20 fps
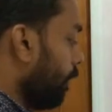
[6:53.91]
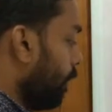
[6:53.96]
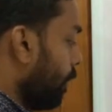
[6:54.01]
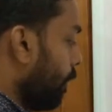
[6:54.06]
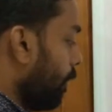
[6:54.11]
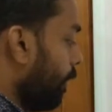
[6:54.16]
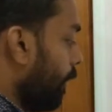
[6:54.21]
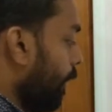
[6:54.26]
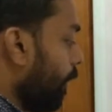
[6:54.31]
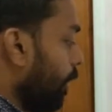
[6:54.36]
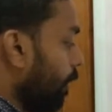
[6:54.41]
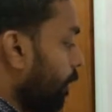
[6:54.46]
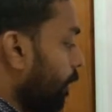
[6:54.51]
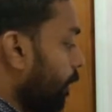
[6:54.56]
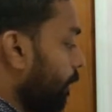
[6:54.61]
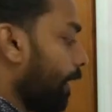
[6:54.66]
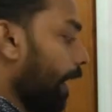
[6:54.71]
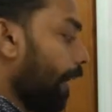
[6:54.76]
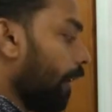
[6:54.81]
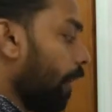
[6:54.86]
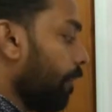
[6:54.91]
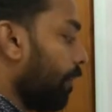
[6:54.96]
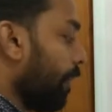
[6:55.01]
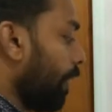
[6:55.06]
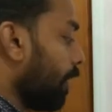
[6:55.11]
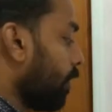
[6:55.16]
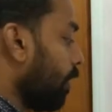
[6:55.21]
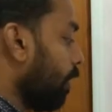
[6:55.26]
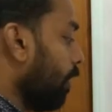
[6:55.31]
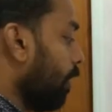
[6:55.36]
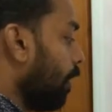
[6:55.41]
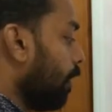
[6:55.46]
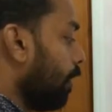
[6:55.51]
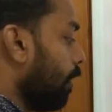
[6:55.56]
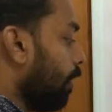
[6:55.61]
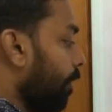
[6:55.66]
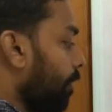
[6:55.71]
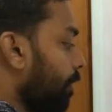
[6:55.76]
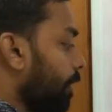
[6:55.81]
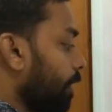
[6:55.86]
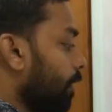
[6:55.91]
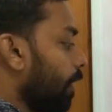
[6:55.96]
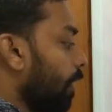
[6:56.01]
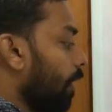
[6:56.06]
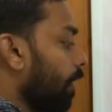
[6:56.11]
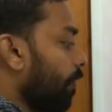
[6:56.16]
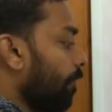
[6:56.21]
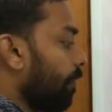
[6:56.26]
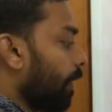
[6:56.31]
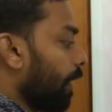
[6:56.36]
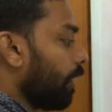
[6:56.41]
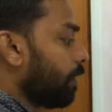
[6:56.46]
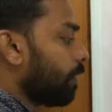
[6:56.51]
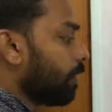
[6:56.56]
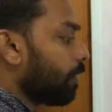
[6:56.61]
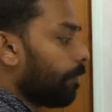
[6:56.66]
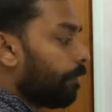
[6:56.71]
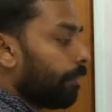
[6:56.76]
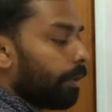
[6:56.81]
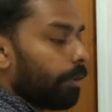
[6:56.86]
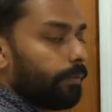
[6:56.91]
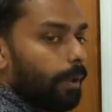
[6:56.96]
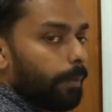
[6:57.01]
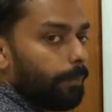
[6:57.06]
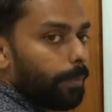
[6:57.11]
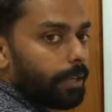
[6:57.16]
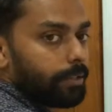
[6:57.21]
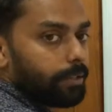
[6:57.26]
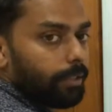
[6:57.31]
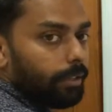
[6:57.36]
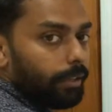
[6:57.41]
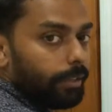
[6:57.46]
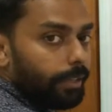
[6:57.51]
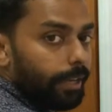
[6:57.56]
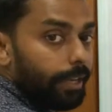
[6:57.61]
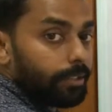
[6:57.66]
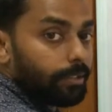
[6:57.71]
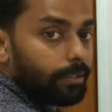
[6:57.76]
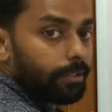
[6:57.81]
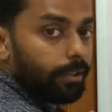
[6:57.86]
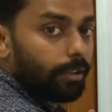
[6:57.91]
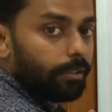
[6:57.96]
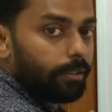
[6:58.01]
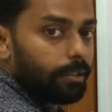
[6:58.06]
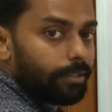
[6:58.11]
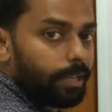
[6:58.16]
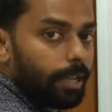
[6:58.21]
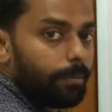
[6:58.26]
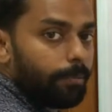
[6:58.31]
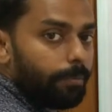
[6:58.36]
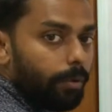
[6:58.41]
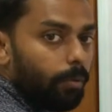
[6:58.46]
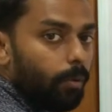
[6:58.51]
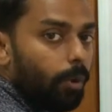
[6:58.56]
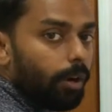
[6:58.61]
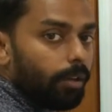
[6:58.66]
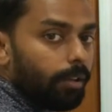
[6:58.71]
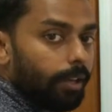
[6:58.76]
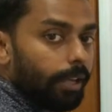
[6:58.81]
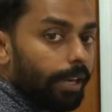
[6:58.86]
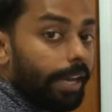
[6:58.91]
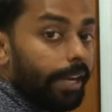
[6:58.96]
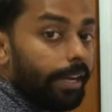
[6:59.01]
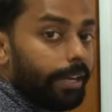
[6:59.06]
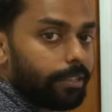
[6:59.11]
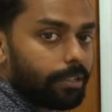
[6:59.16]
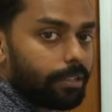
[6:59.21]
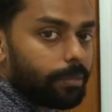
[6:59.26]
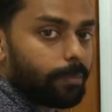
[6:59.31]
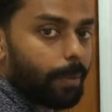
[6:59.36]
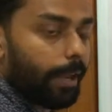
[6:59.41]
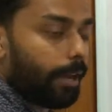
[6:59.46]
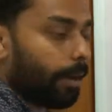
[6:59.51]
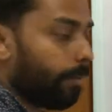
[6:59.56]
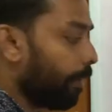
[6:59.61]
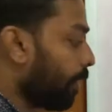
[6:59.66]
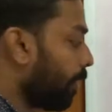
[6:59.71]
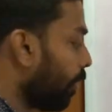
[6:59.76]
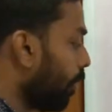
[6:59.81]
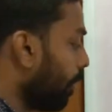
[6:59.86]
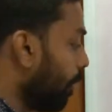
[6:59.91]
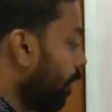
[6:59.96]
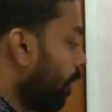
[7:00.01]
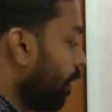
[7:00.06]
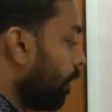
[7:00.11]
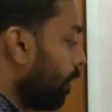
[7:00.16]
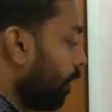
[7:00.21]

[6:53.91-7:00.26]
Then second function, def circumference, we are passing, it takes the same radius as parameter.